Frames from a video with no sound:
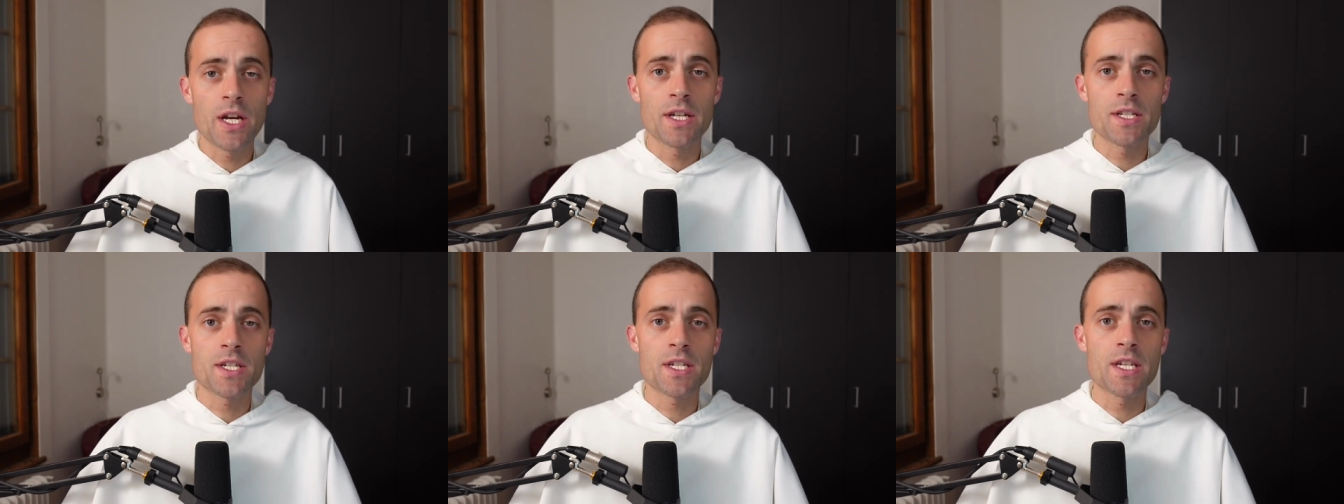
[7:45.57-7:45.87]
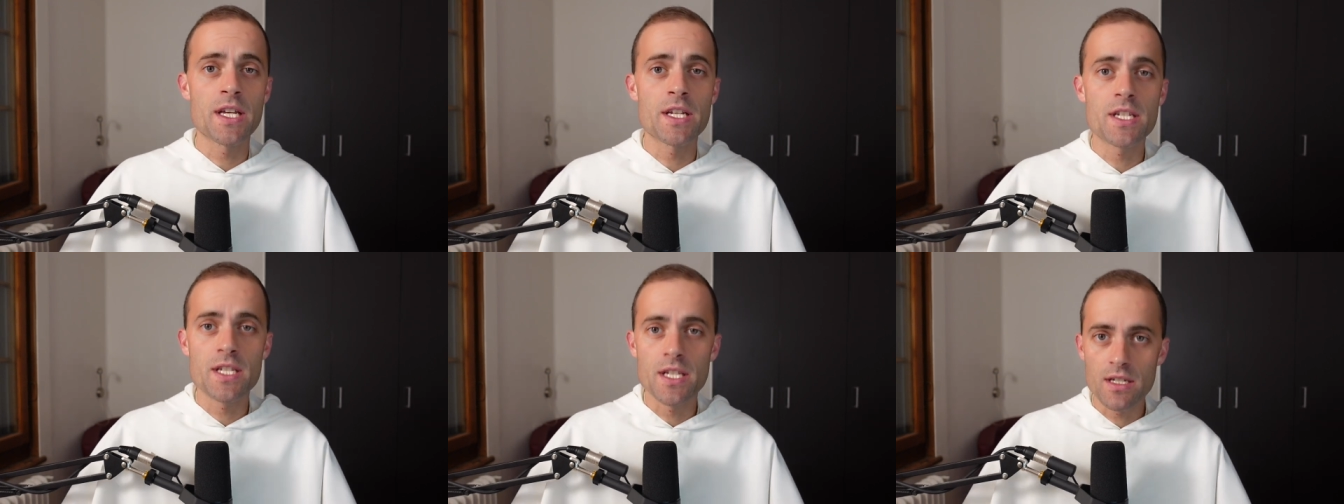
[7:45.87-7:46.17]
John
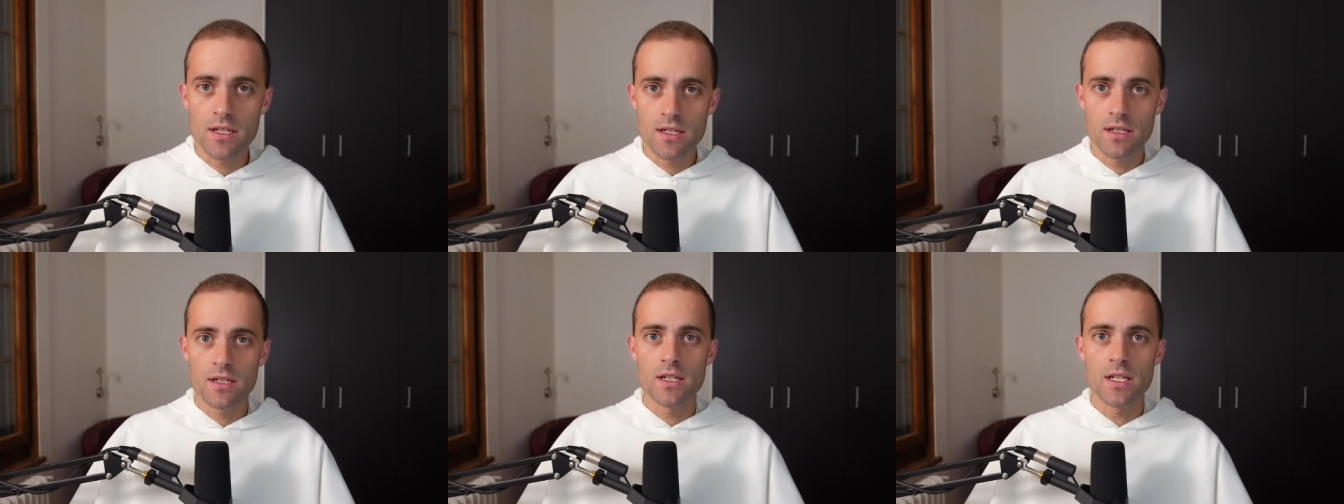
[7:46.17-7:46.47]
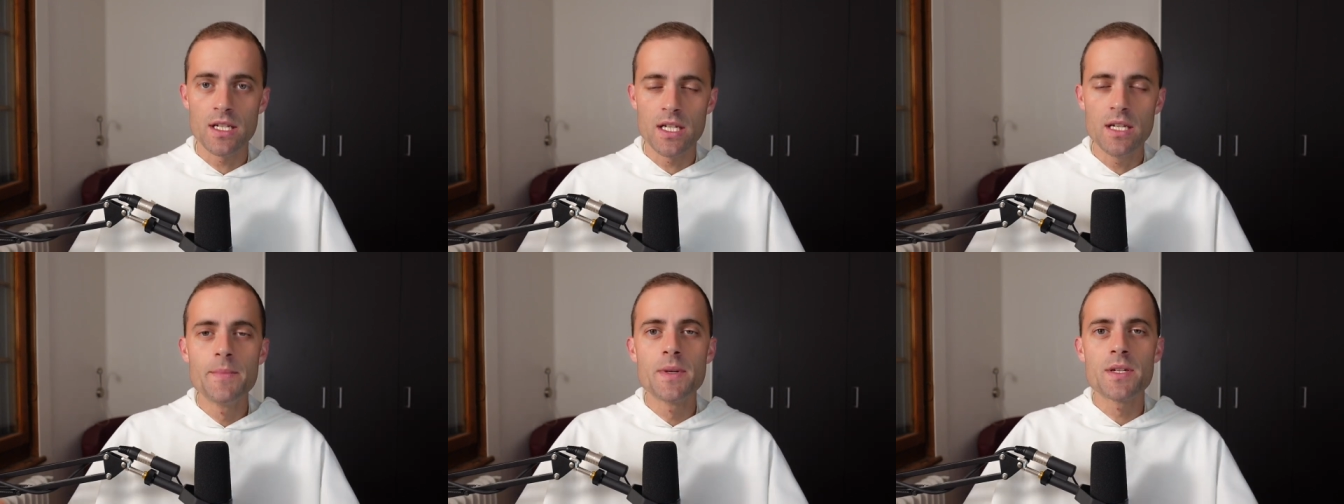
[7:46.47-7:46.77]
says that
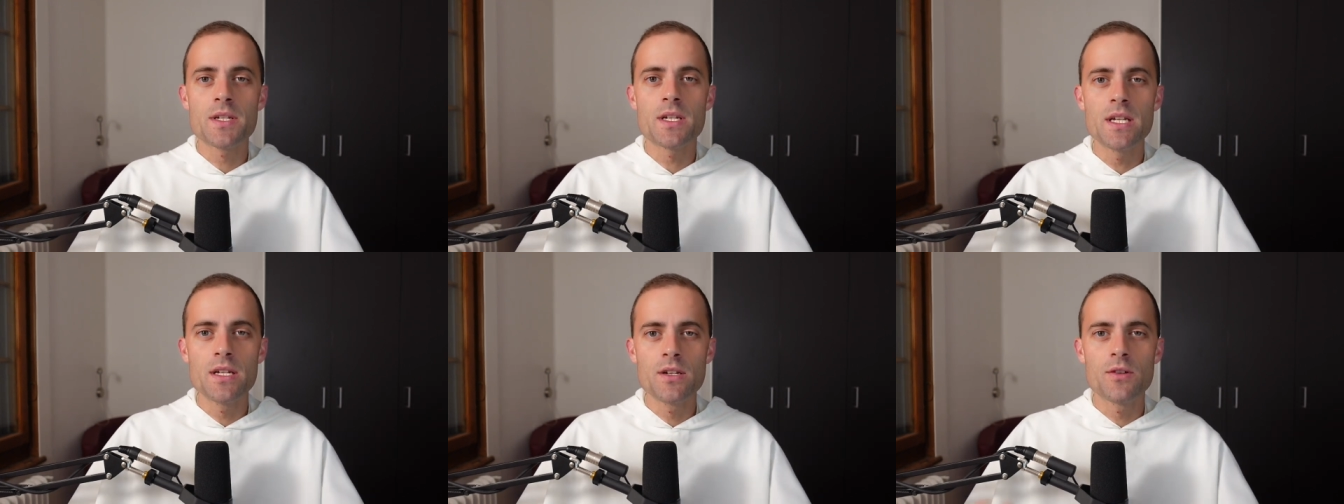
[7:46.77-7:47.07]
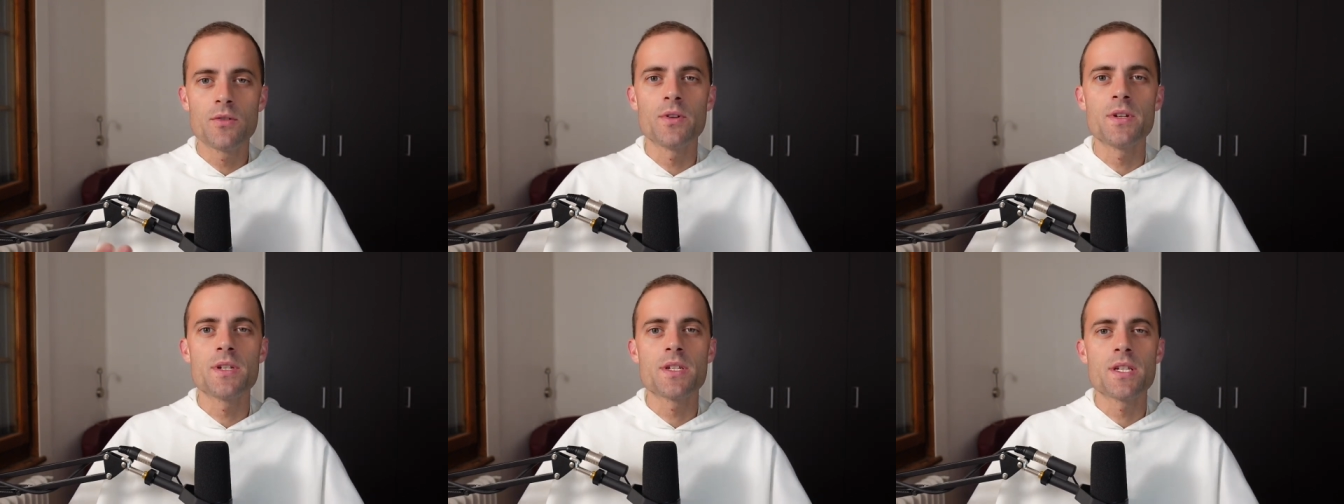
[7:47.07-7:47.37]
he must
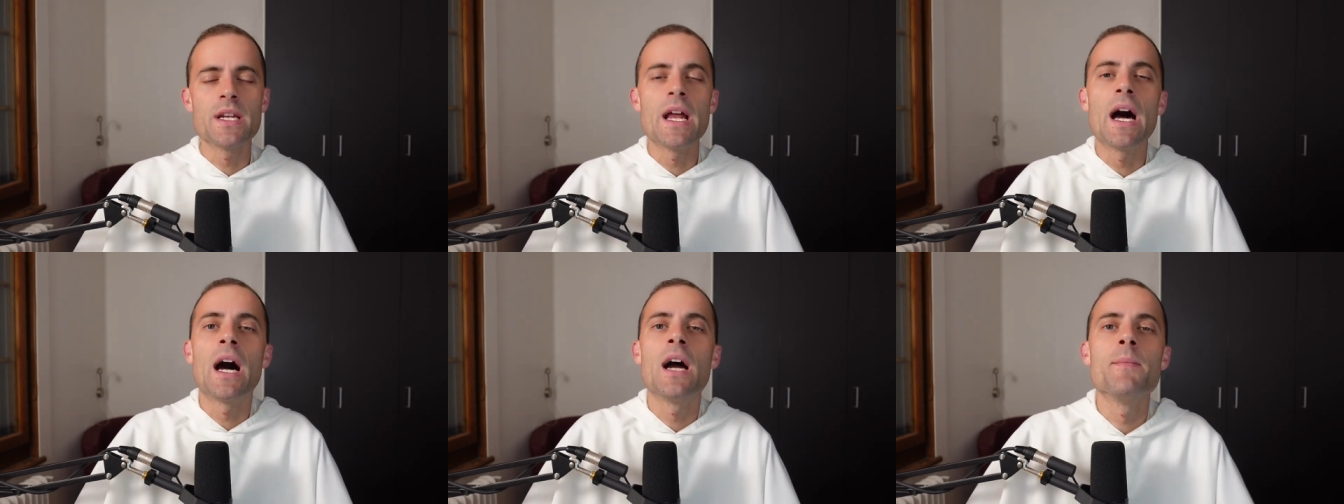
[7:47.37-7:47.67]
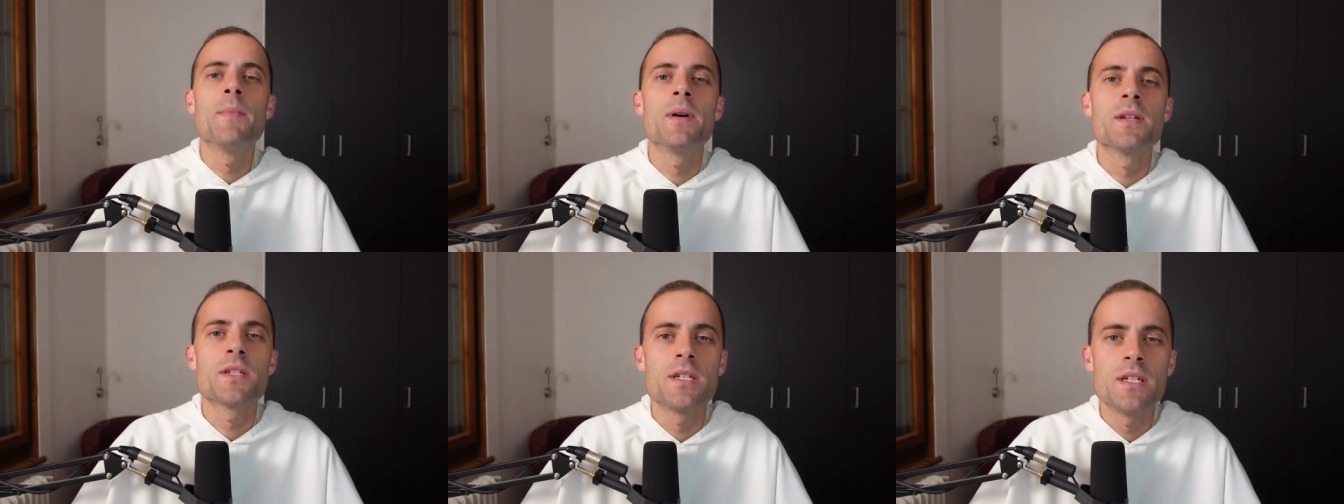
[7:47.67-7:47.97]
increase and
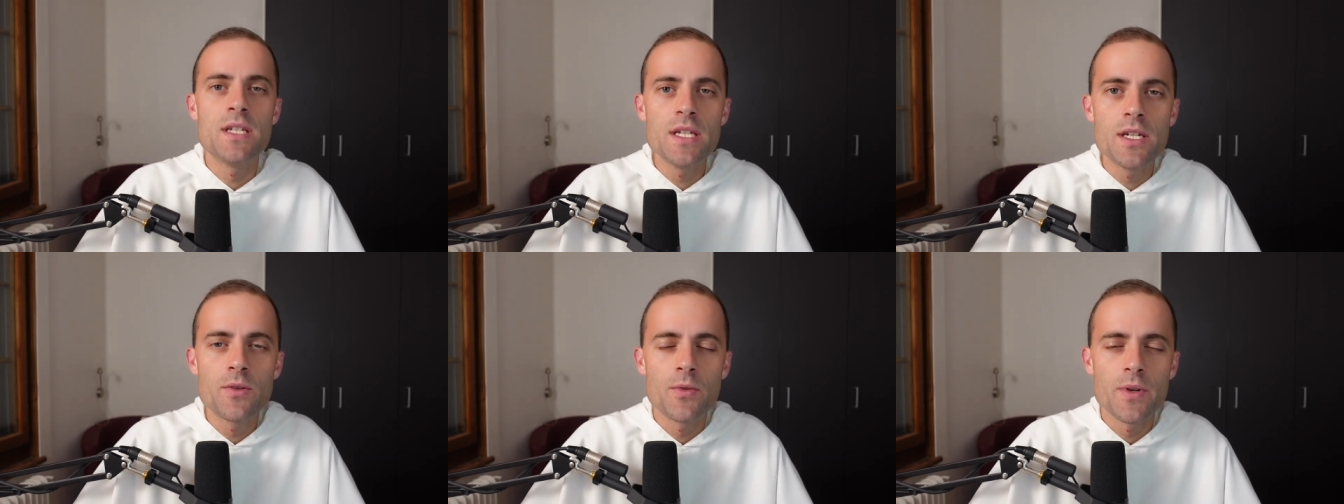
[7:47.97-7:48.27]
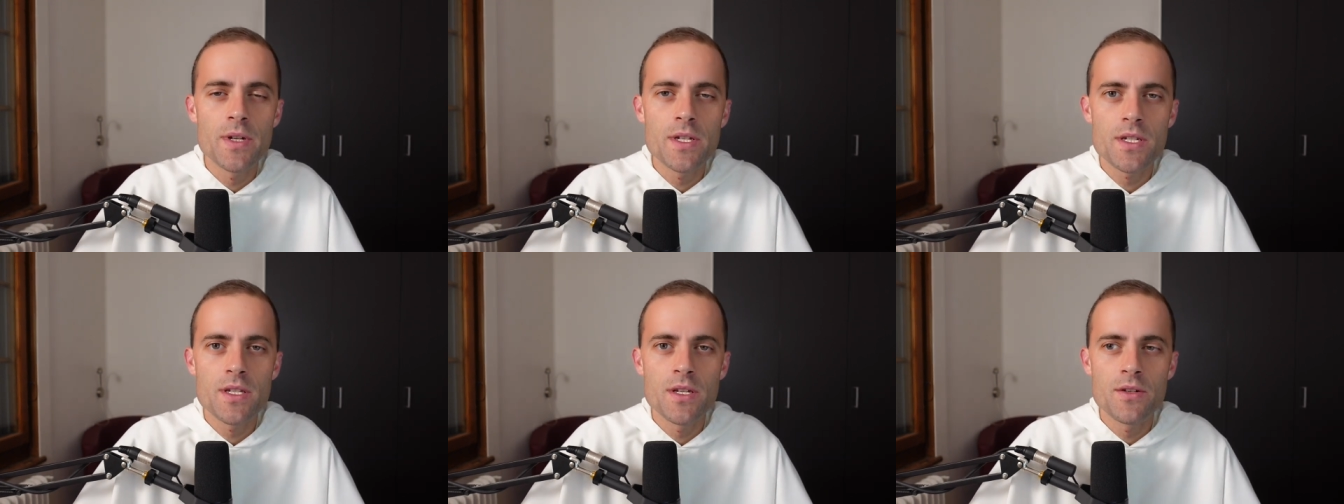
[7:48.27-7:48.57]
I must
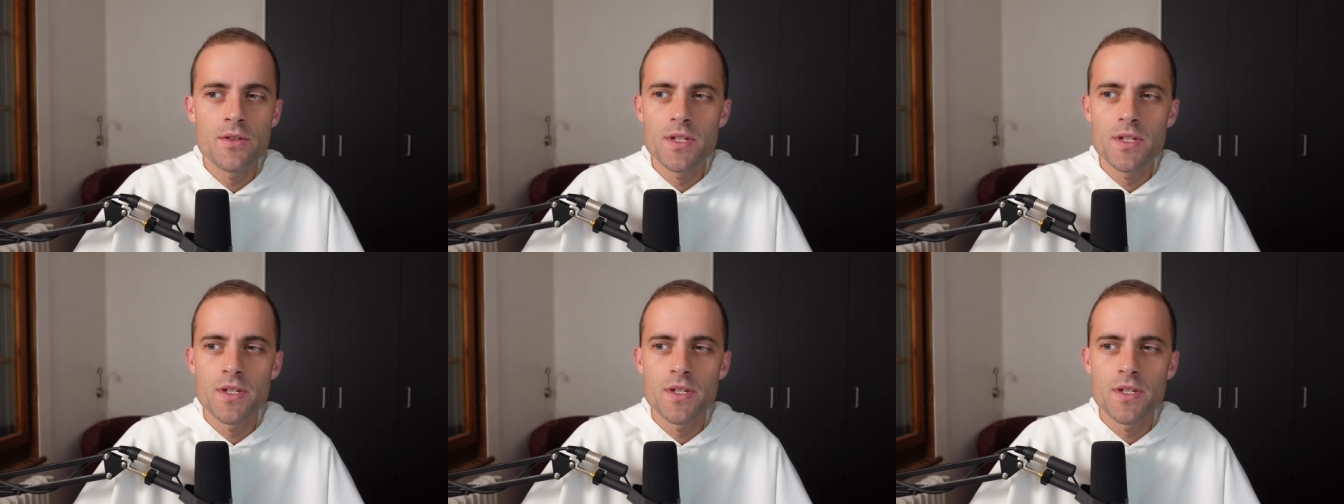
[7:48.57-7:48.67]
decrease.